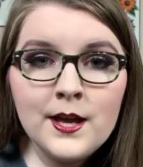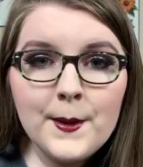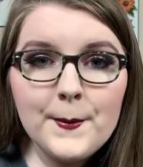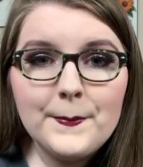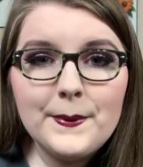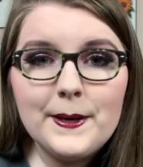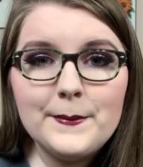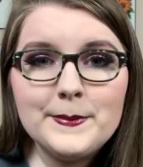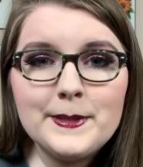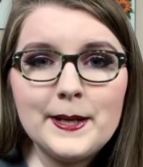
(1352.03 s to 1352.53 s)

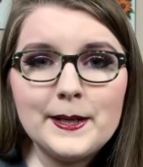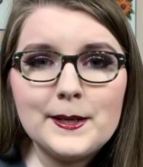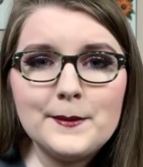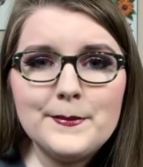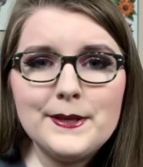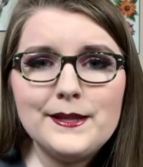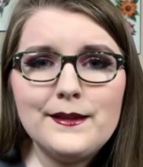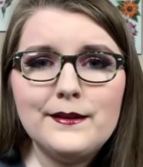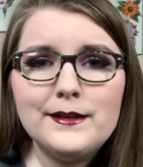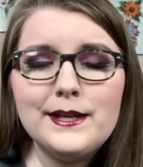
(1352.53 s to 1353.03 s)
But I'm not gonna be
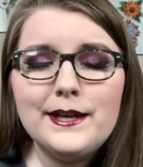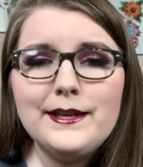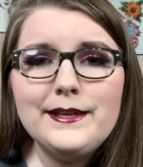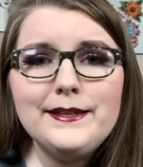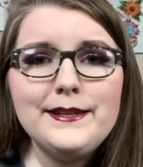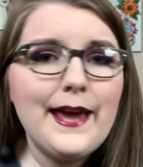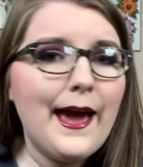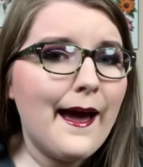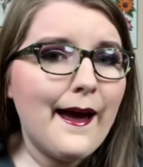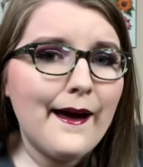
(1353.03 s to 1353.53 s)
like,
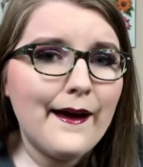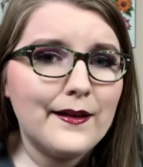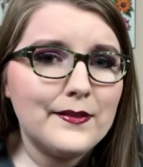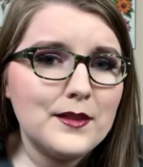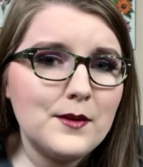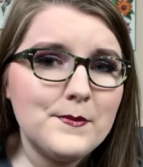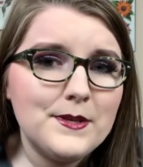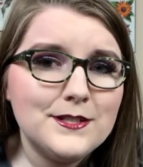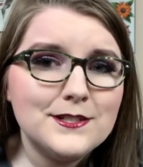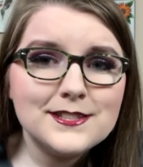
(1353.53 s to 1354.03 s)
yeah,
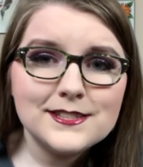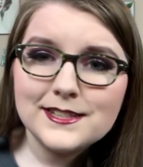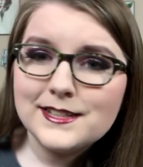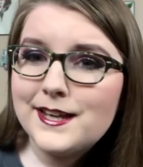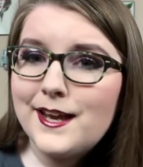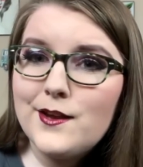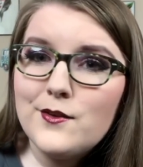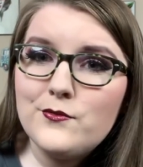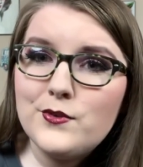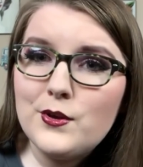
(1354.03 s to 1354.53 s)
let me just
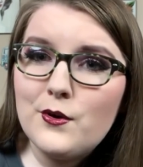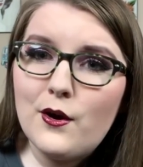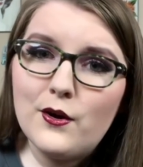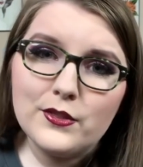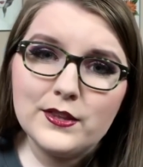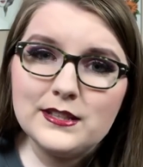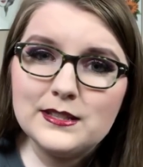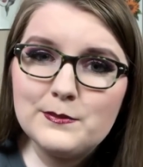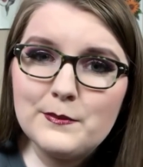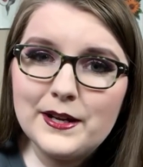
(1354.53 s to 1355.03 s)
give you all
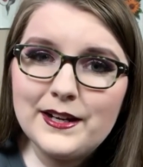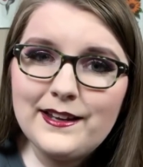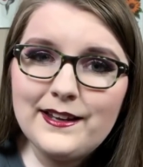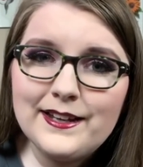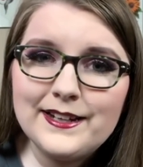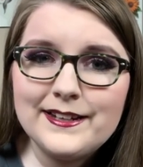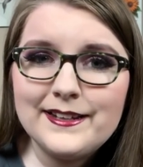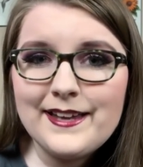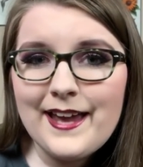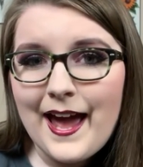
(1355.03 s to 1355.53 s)
this money
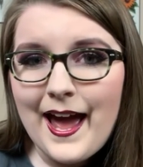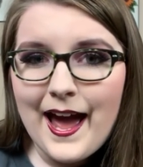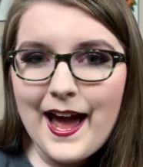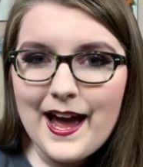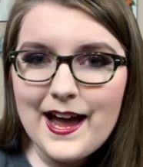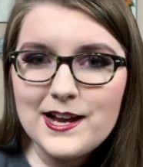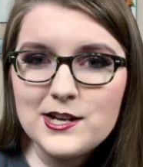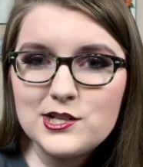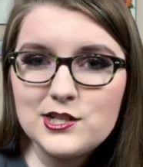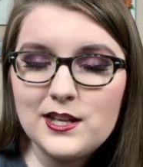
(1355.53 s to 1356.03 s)
in
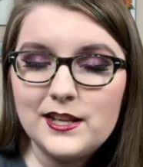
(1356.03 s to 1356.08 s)
cash.